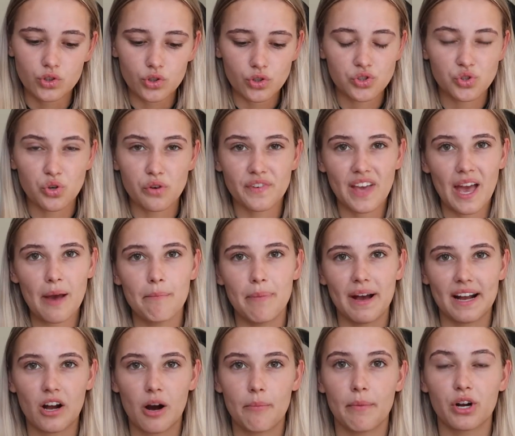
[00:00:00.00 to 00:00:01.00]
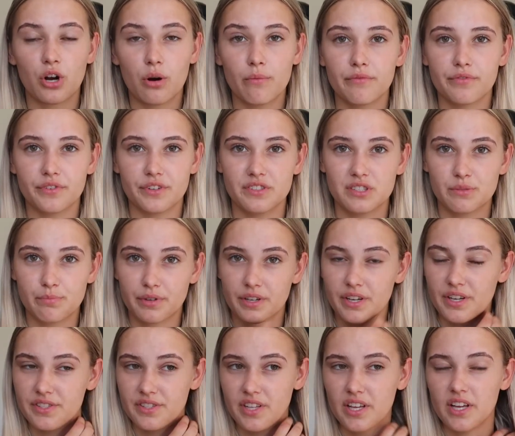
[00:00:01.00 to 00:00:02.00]
Sort of getting back up my confidence
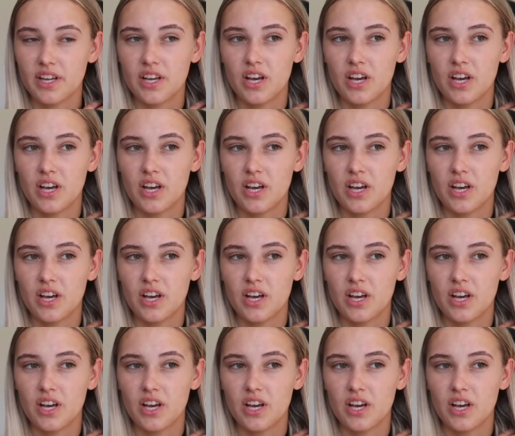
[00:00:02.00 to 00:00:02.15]
because